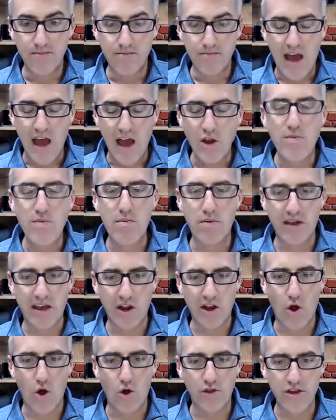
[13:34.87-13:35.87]
How do people get
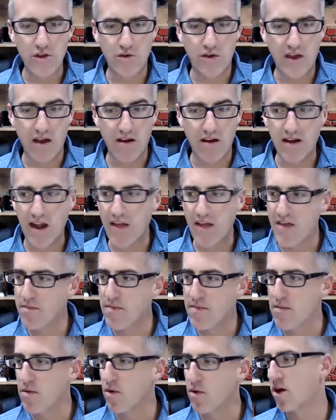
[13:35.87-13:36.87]
a hold of you, Karen? I think
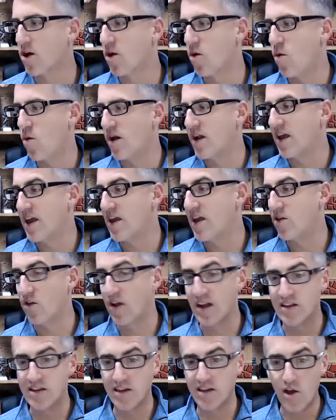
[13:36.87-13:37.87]
people are going to want to either
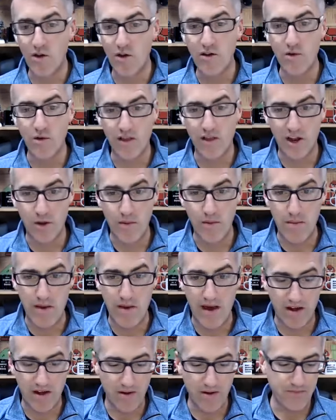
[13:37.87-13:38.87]
get to know you a little bit
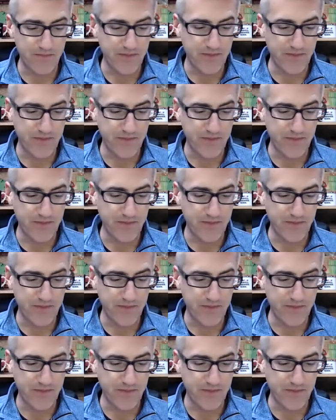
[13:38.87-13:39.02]
better.